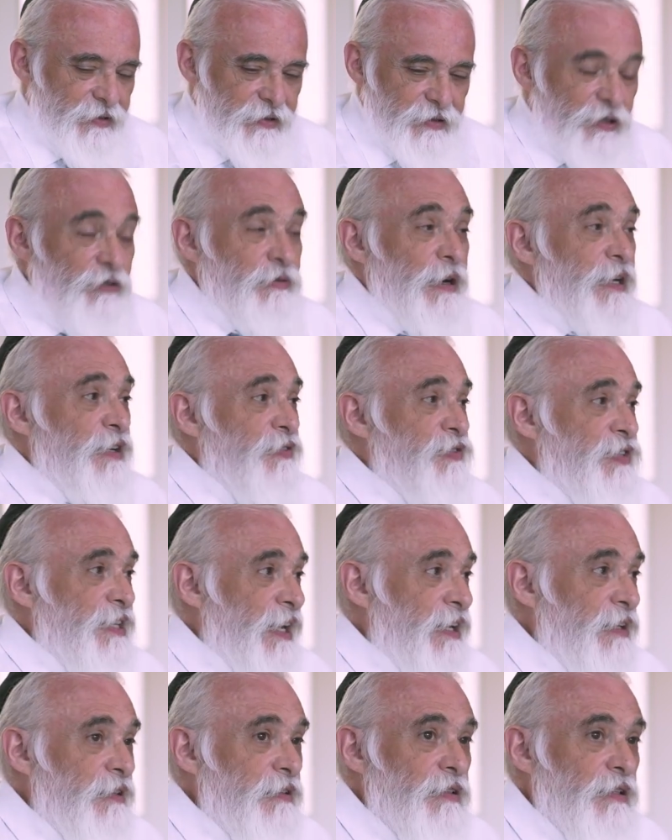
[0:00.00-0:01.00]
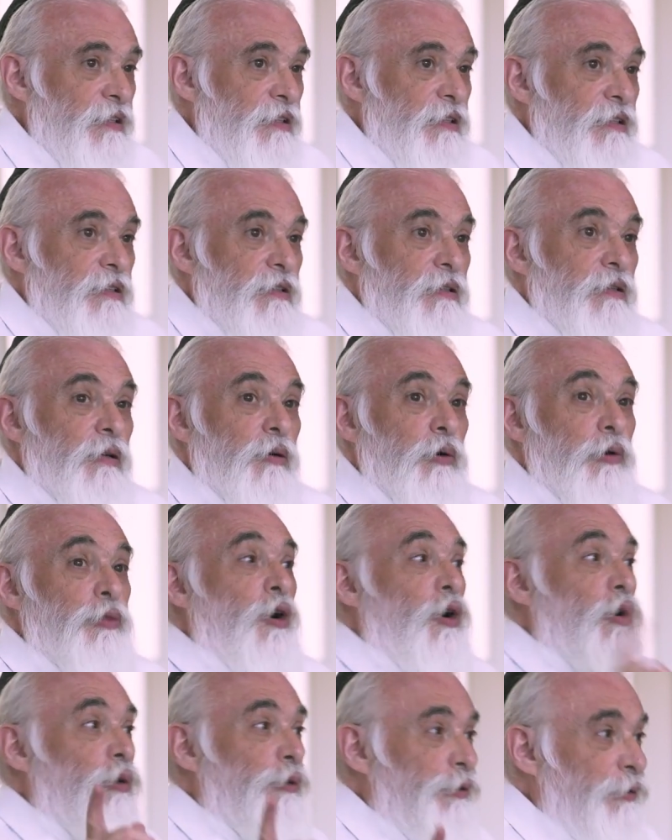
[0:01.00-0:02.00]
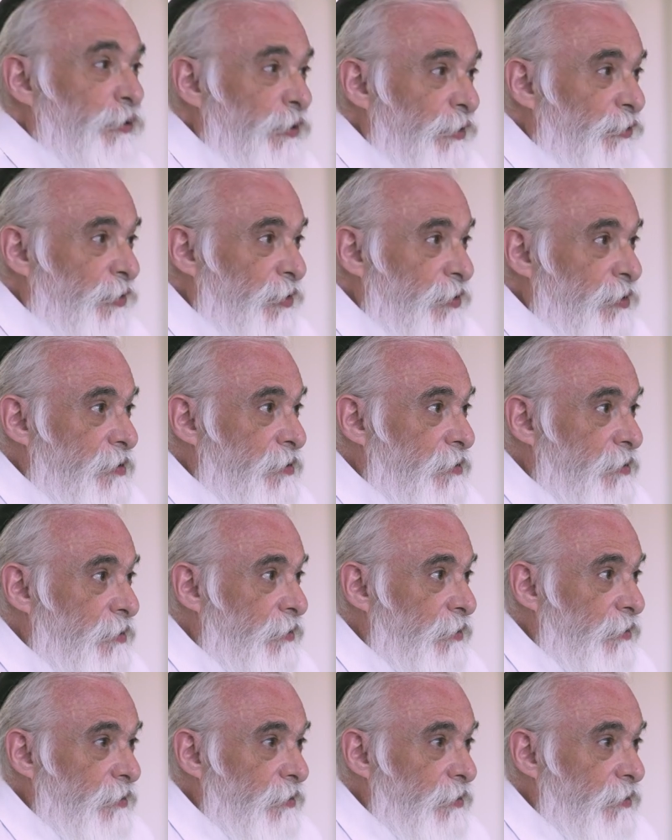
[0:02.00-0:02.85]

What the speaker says: grain of sand, or the whole universe.